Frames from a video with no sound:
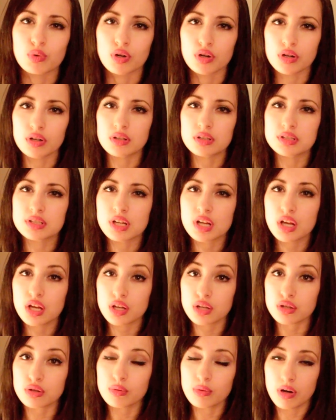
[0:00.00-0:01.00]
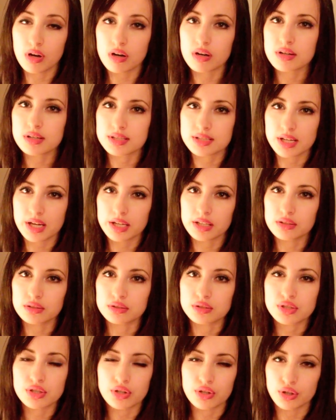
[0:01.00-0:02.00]
world, you are
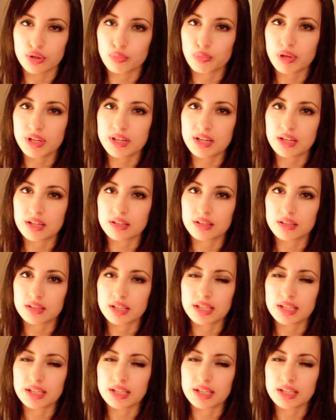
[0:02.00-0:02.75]
entitled to your opinion